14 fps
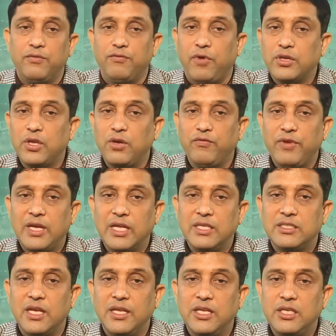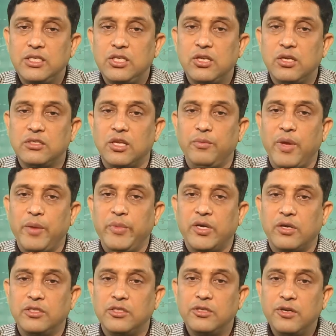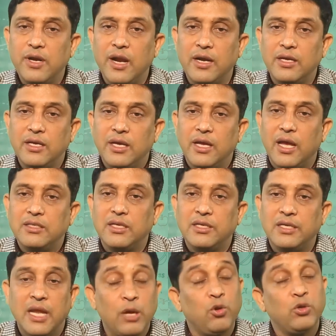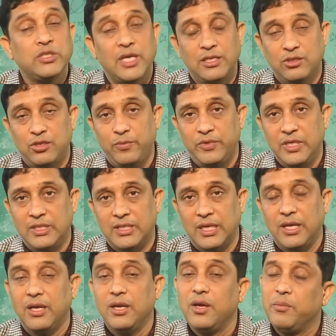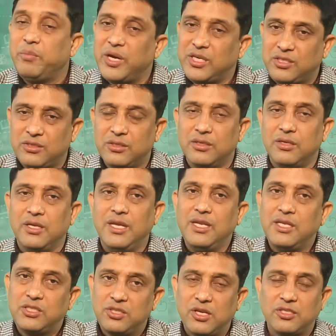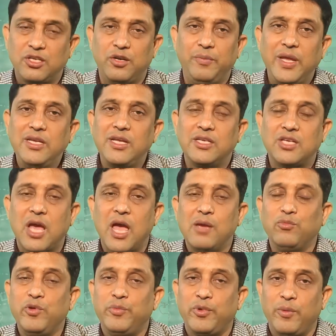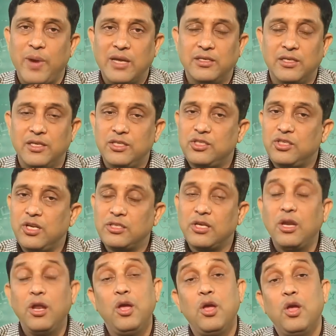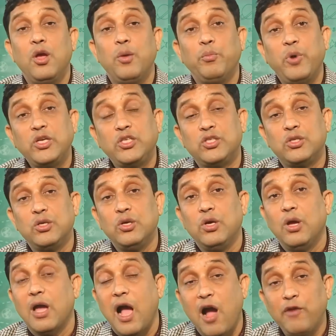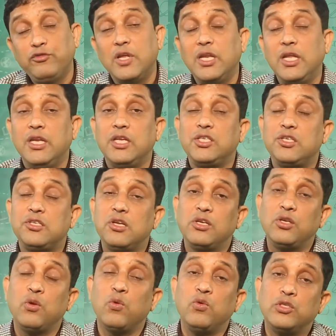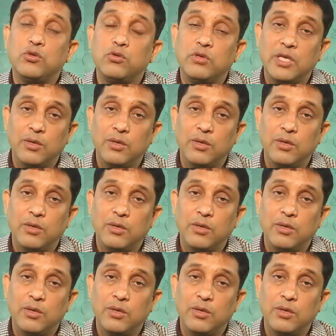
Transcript: Further, we can say instruction may be considered as a narrow sense of teaching. But instruction, many a time we provide instruction, but after instruction we should